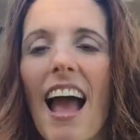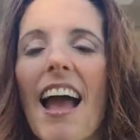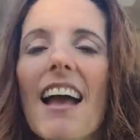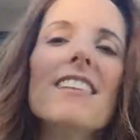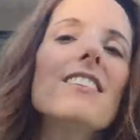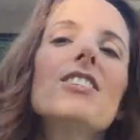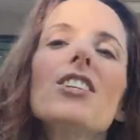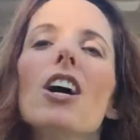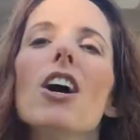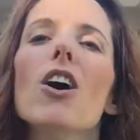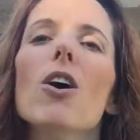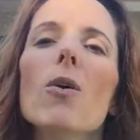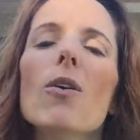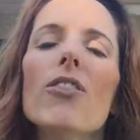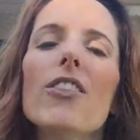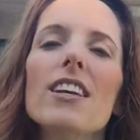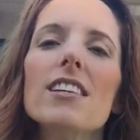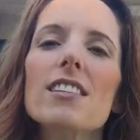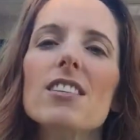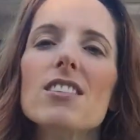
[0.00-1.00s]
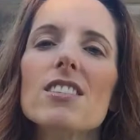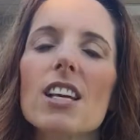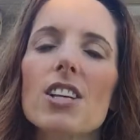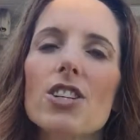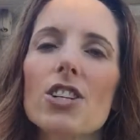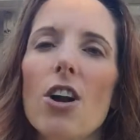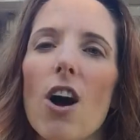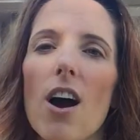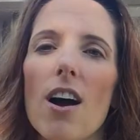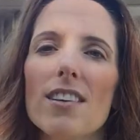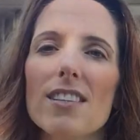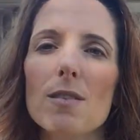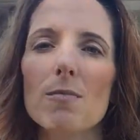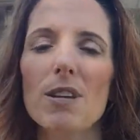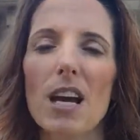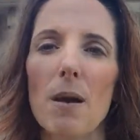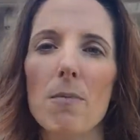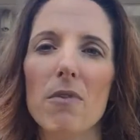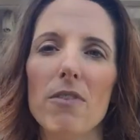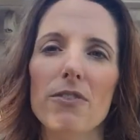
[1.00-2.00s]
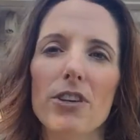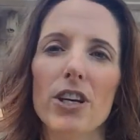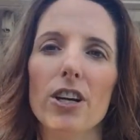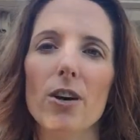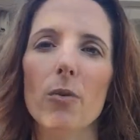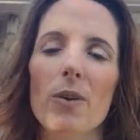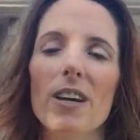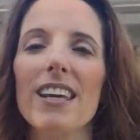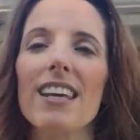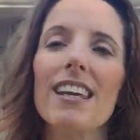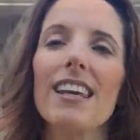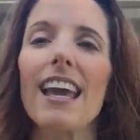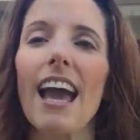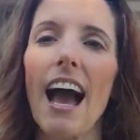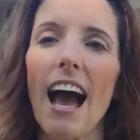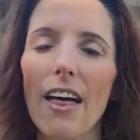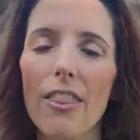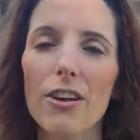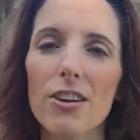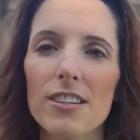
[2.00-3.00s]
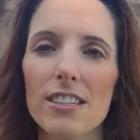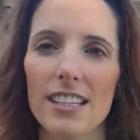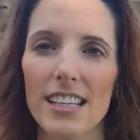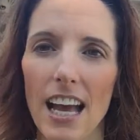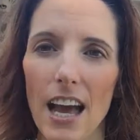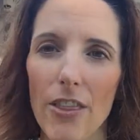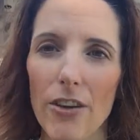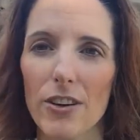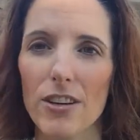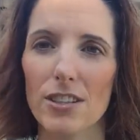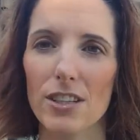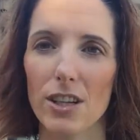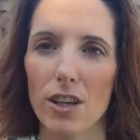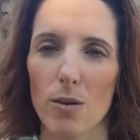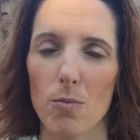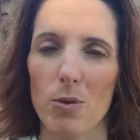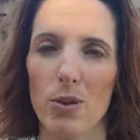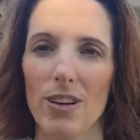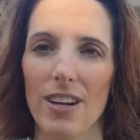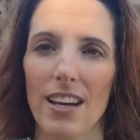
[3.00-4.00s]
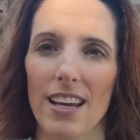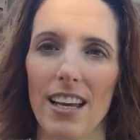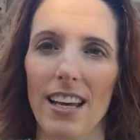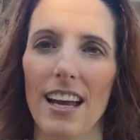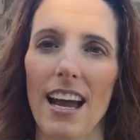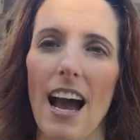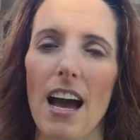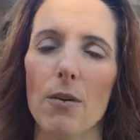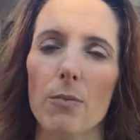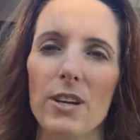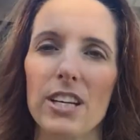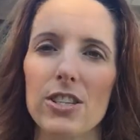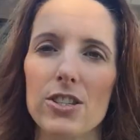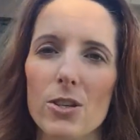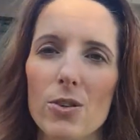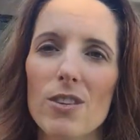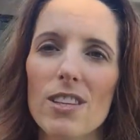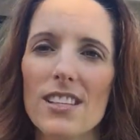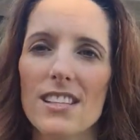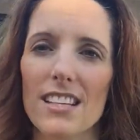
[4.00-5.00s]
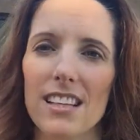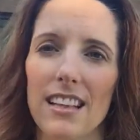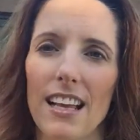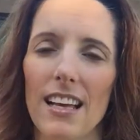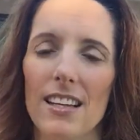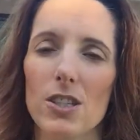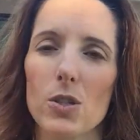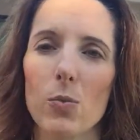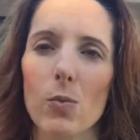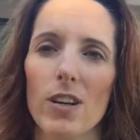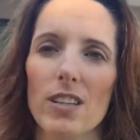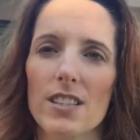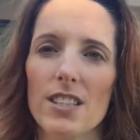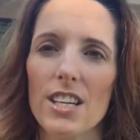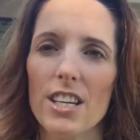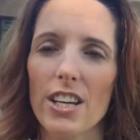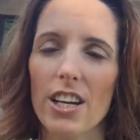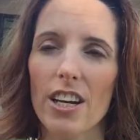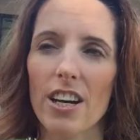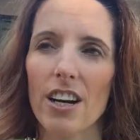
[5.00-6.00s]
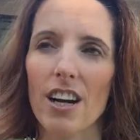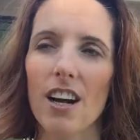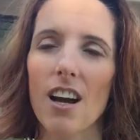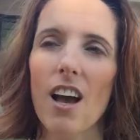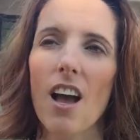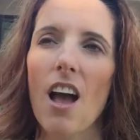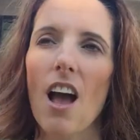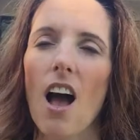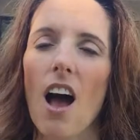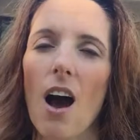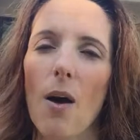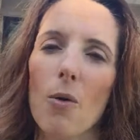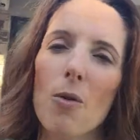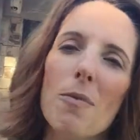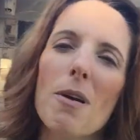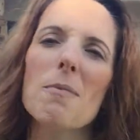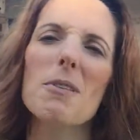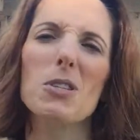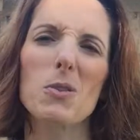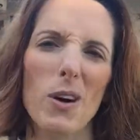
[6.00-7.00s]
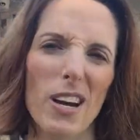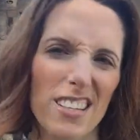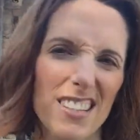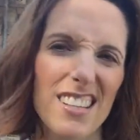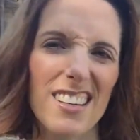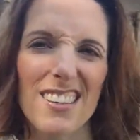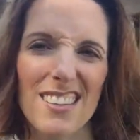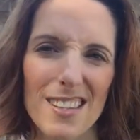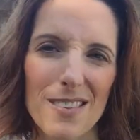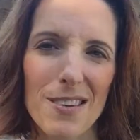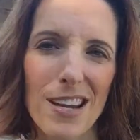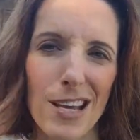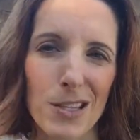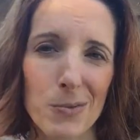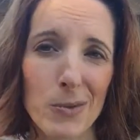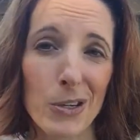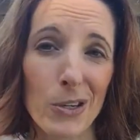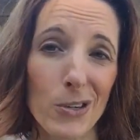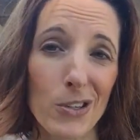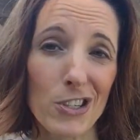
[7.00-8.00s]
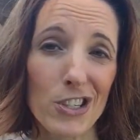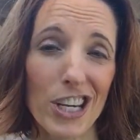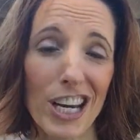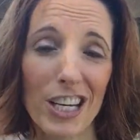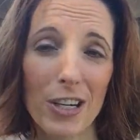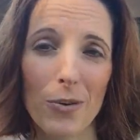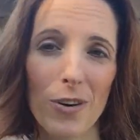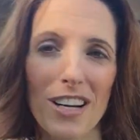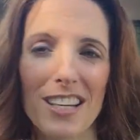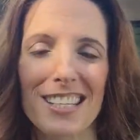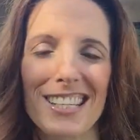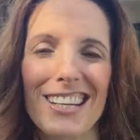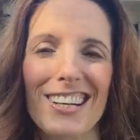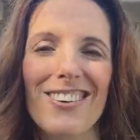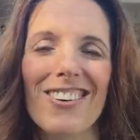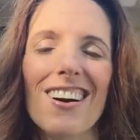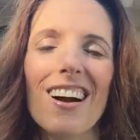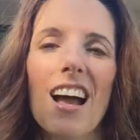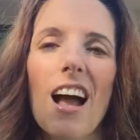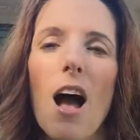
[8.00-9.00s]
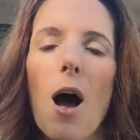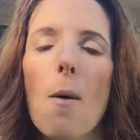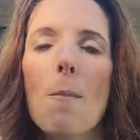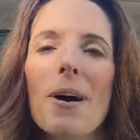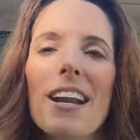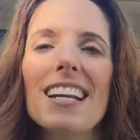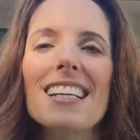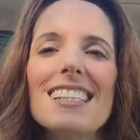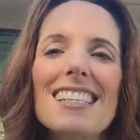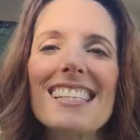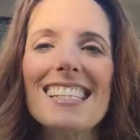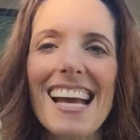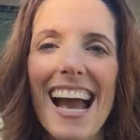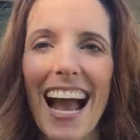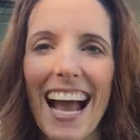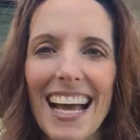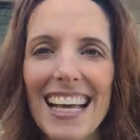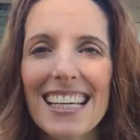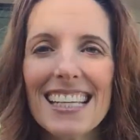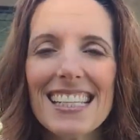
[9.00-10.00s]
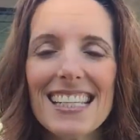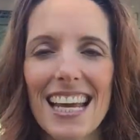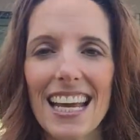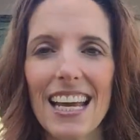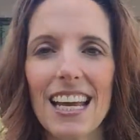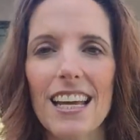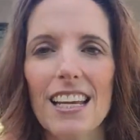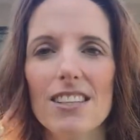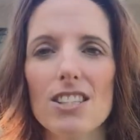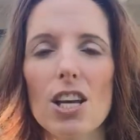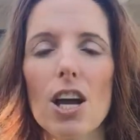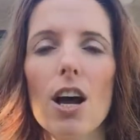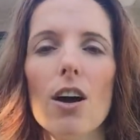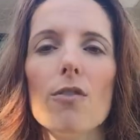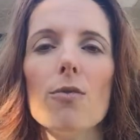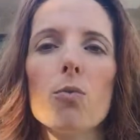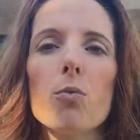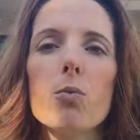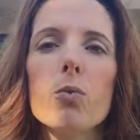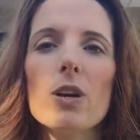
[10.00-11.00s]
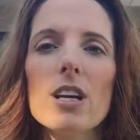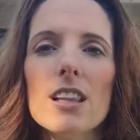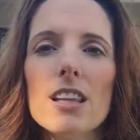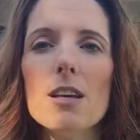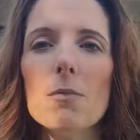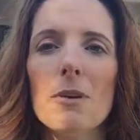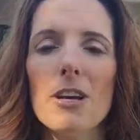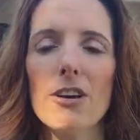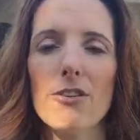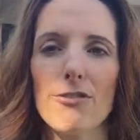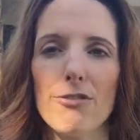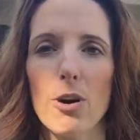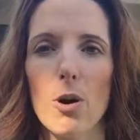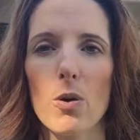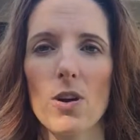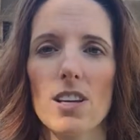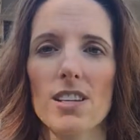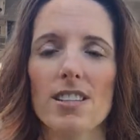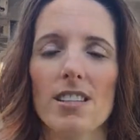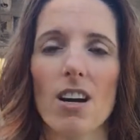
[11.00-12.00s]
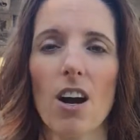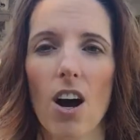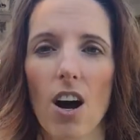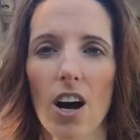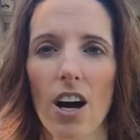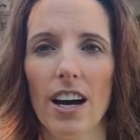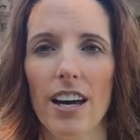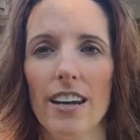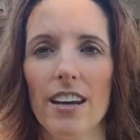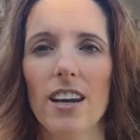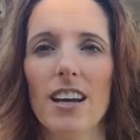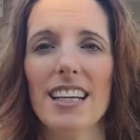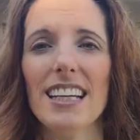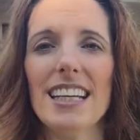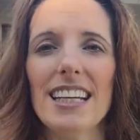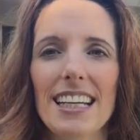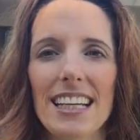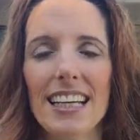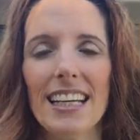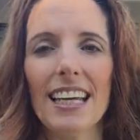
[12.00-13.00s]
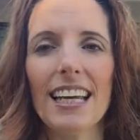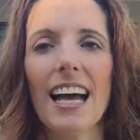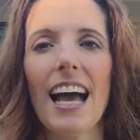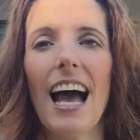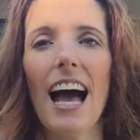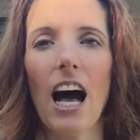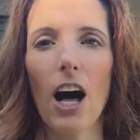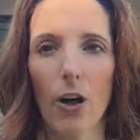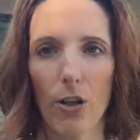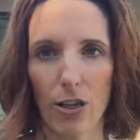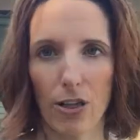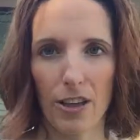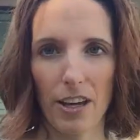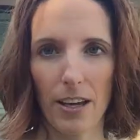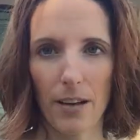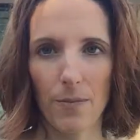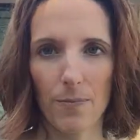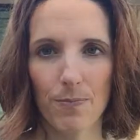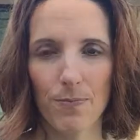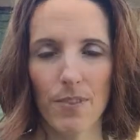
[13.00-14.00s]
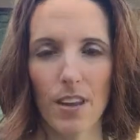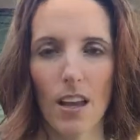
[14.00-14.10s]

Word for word: And so this is such an awesome time of year. We gather together as a community and we do this cleanse once a year, well maybe twice a year, sometimes we do it in January too. But it's 10 days of really being focused on eating healthy.